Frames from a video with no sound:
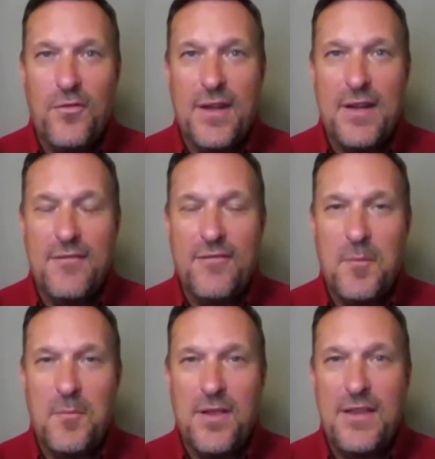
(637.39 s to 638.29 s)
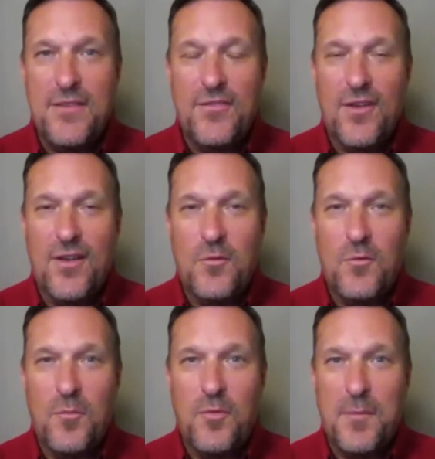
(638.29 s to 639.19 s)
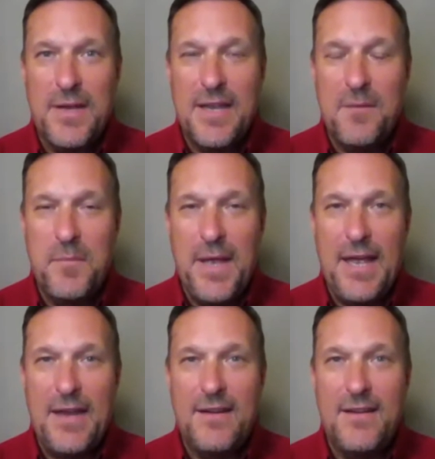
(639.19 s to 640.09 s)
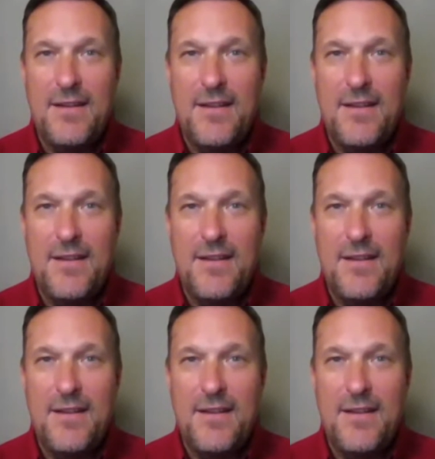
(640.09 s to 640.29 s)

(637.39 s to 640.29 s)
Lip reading: that if I play the song, we'll probably get banned